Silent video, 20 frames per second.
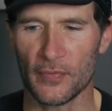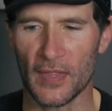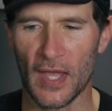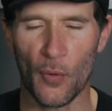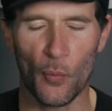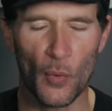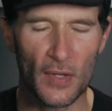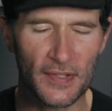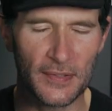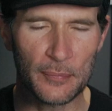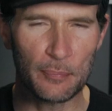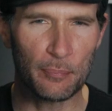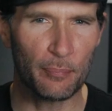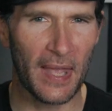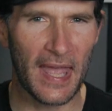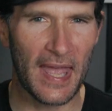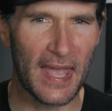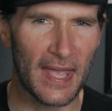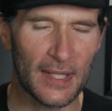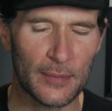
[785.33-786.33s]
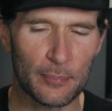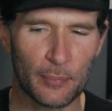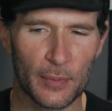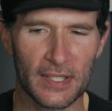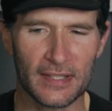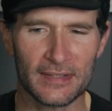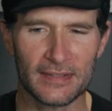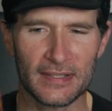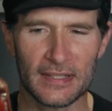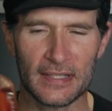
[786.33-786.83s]
That wasn't bad,
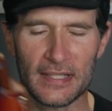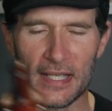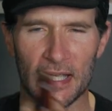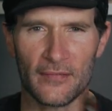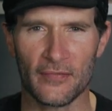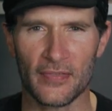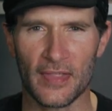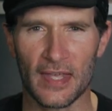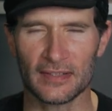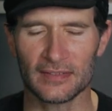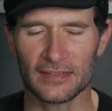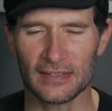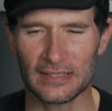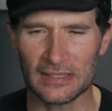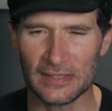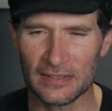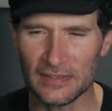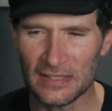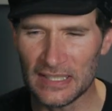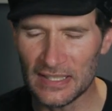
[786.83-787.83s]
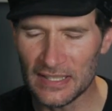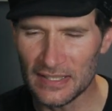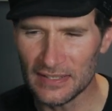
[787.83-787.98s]
but it did have that little